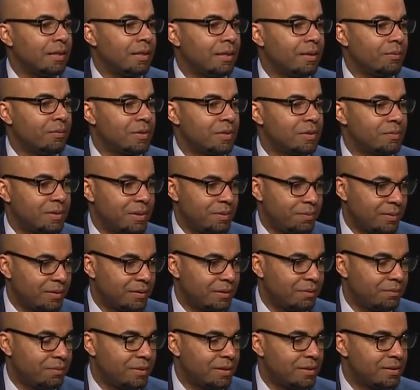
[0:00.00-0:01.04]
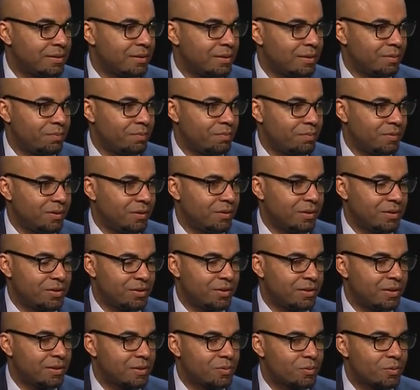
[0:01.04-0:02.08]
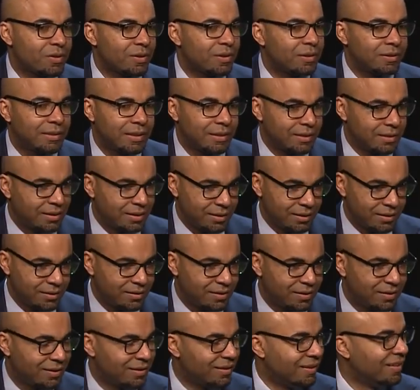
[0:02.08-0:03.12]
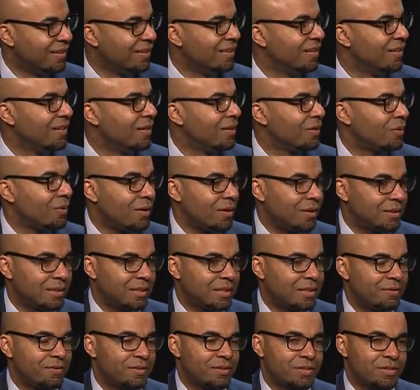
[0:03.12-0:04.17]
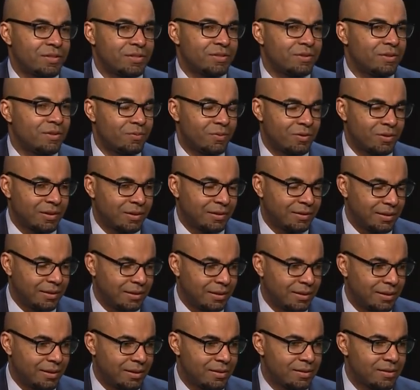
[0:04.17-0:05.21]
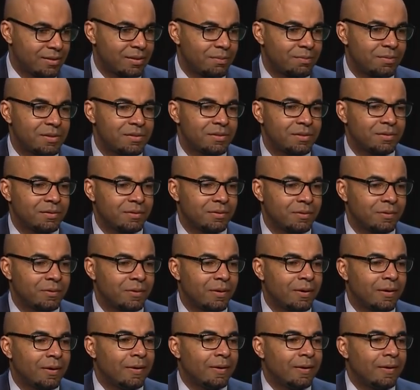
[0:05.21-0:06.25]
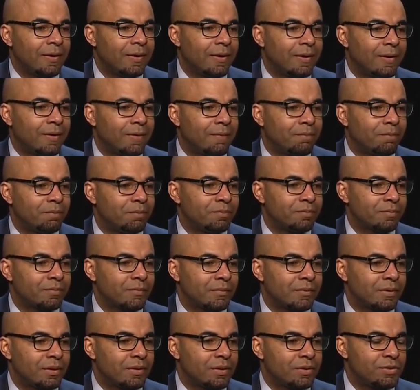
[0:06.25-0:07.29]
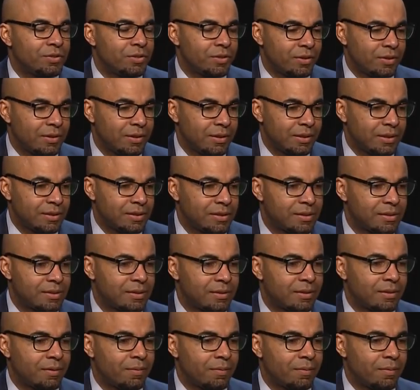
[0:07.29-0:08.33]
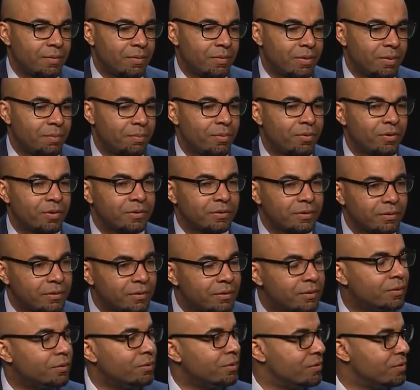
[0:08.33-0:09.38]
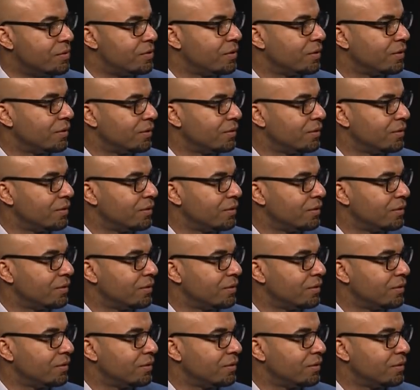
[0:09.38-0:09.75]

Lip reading: which typically means that journalists work on deadlines. Qualitative researchers don't work on deadlines. Number two, journalists report news,